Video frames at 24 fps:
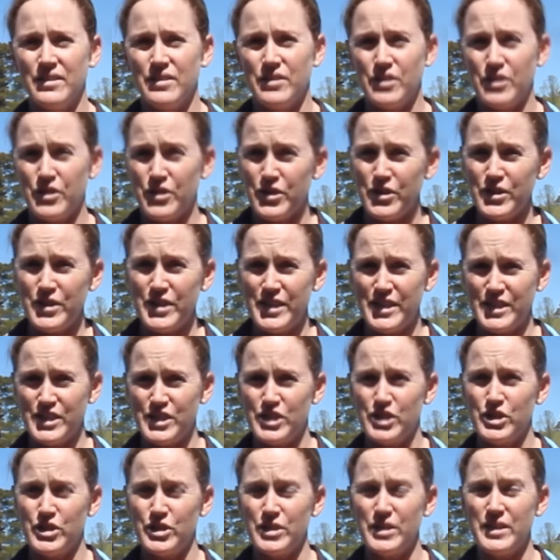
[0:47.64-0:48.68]
The third thing
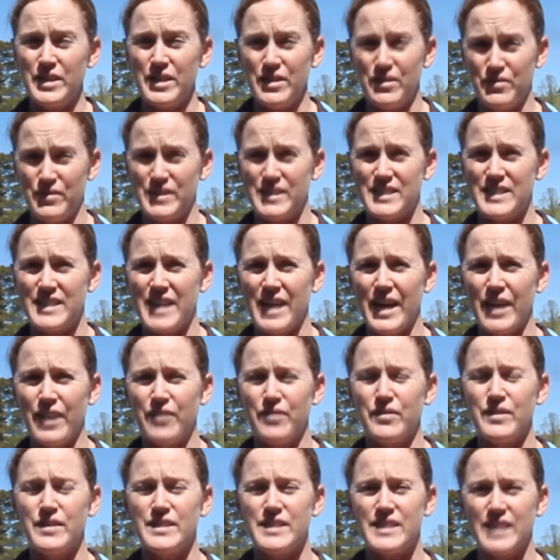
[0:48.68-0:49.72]
to do, if it's
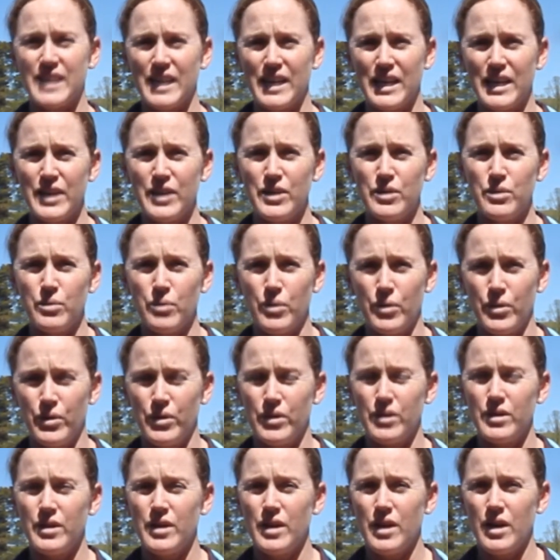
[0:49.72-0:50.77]
safe, is to clean the wound.
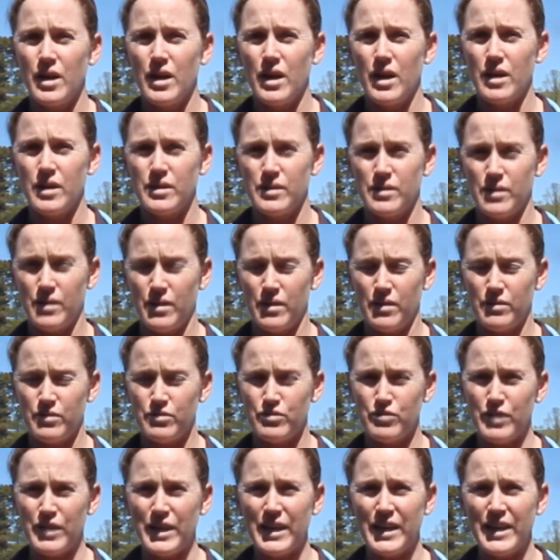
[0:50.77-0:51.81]
A
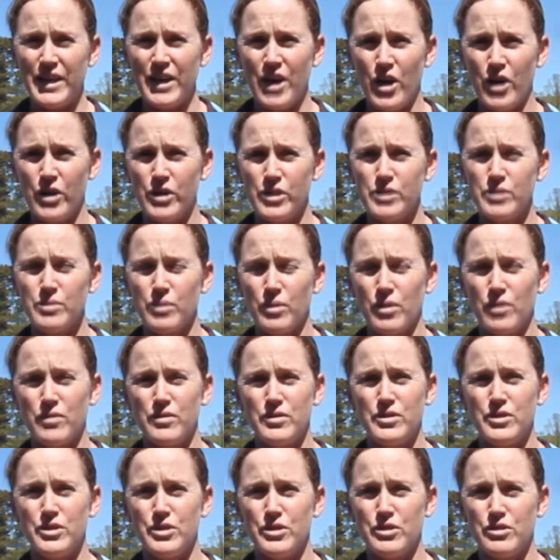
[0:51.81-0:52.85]
trickling hose will
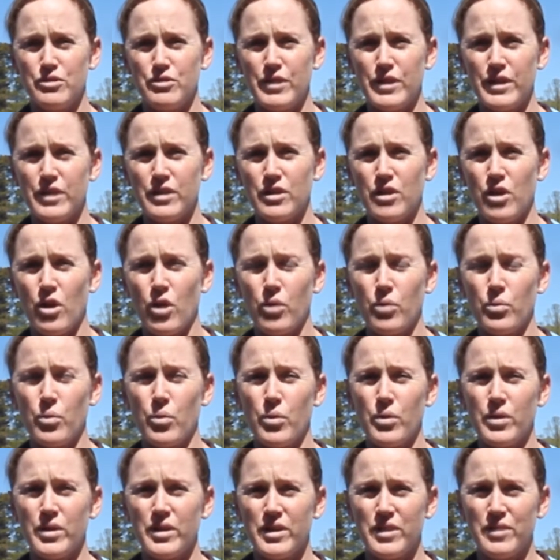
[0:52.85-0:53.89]
often do the trick. Cold
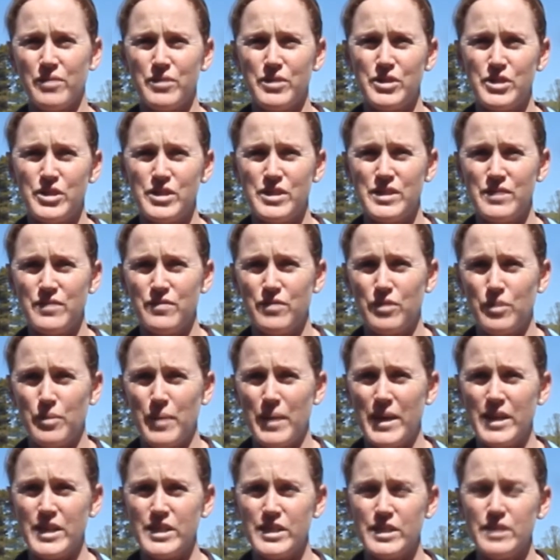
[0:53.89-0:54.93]
water can reduce
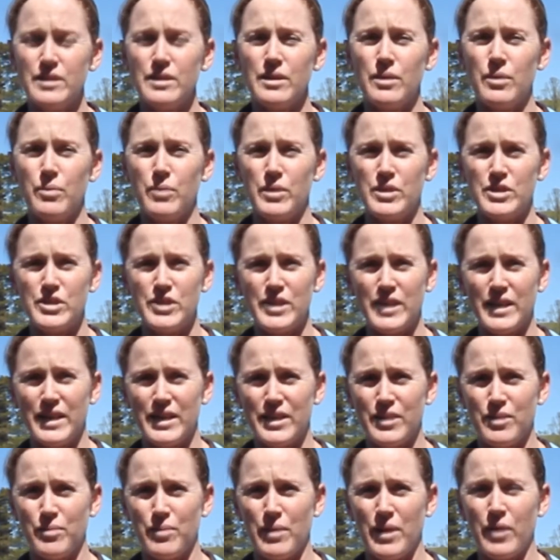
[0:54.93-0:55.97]
inflammation, and once you
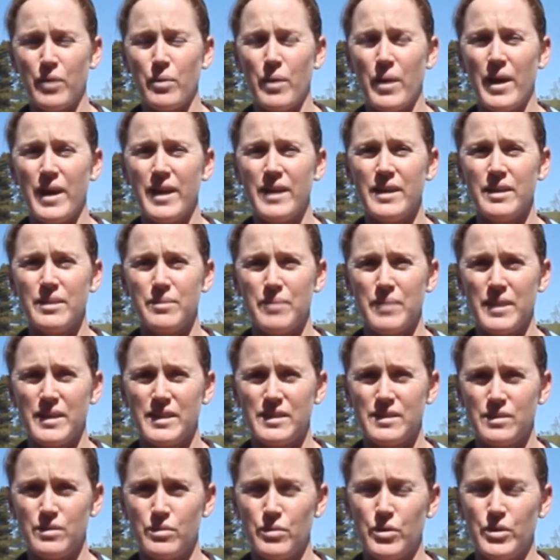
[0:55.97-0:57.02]
clean the blood away, it
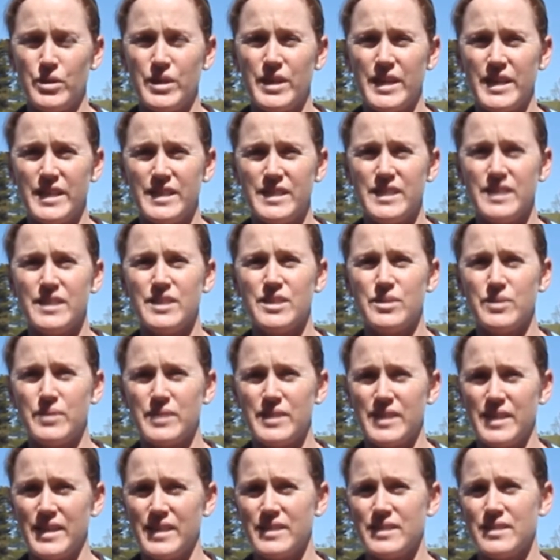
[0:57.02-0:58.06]
makes the wound easier to
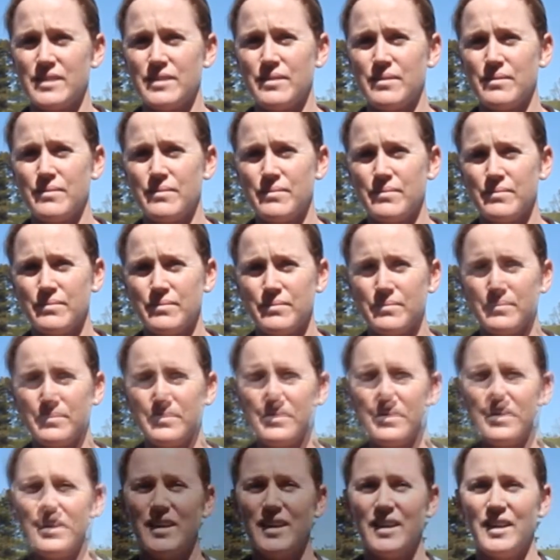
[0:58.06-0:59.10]
assess.
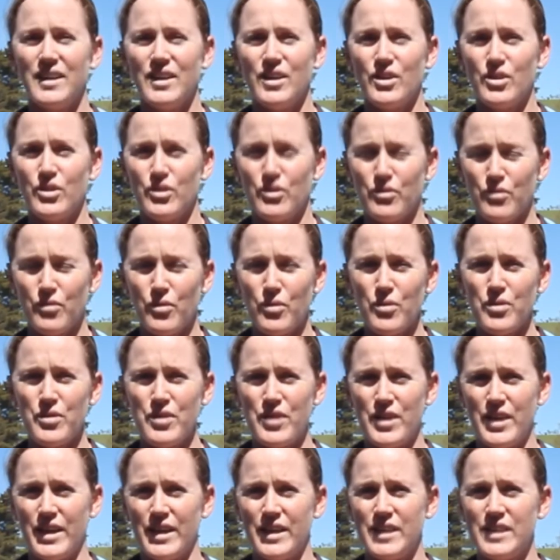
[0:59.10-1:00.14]
The fourth
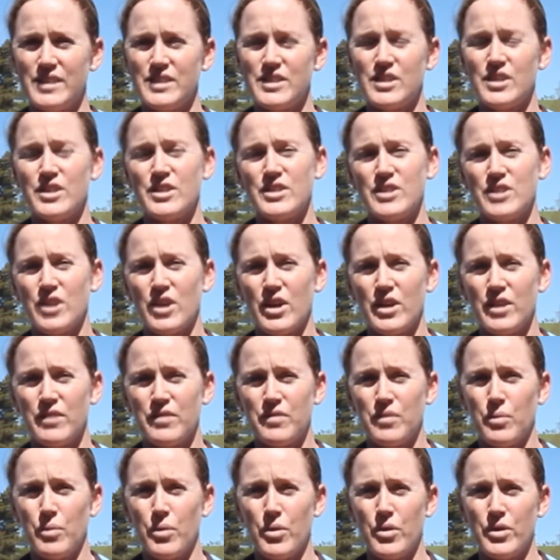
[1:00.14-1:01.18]
thing is to decide
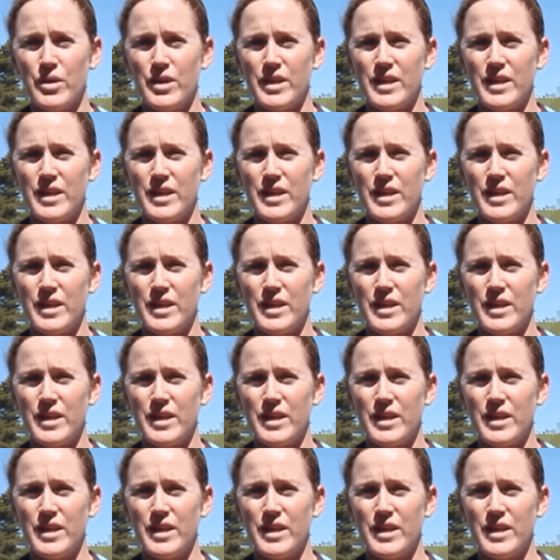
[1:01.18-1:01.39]
if the wound